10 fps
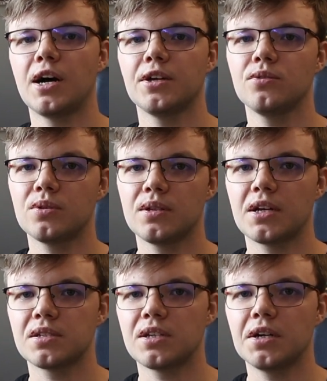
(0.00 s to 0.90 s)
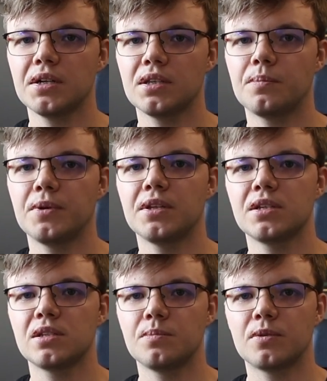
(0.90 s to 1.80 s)
I utilized target
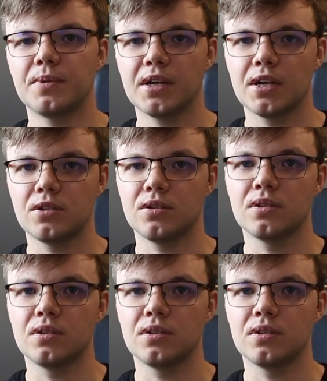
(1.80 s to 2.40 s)
dependency propagation.